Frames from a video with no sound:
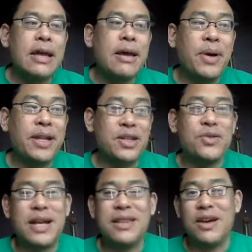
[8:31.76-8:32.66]
But it
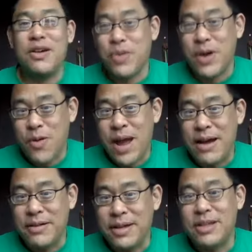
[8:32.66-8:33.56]
turned out the other way
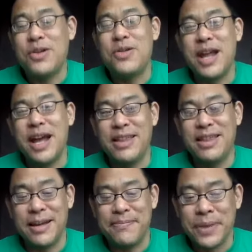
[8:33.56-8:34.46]
around. It turned out
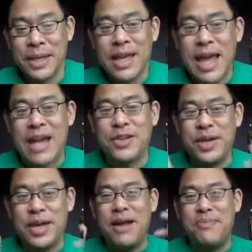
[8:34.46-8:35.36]
that as
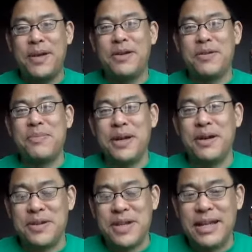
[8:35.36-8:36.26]
we got bigger and
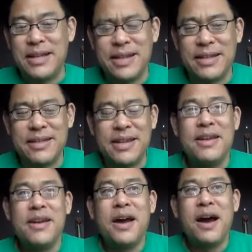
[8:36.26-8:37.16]
bigger data sets,
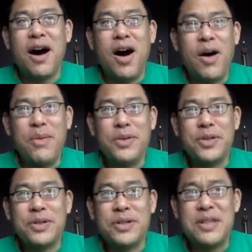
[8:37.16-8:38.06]

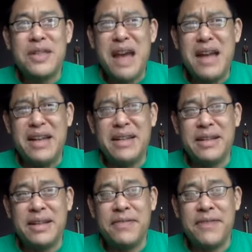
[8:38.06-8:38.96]
almost none.
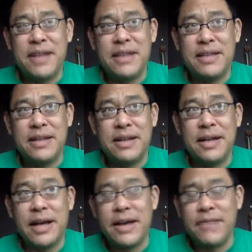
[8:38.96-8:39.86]
In fact,
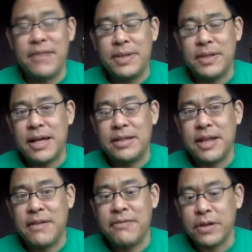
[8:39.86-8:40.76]
a famous guy at
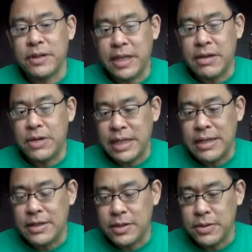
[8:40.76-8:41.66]
Stanford called
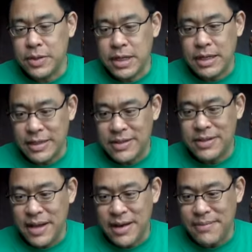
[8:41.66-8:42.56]
Ioannidis, who
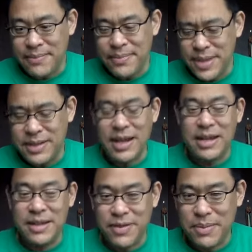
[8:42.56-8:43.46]
studies the
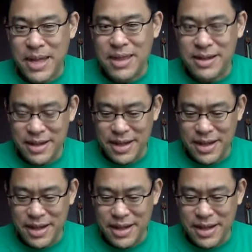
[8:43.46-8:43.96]
scientific method,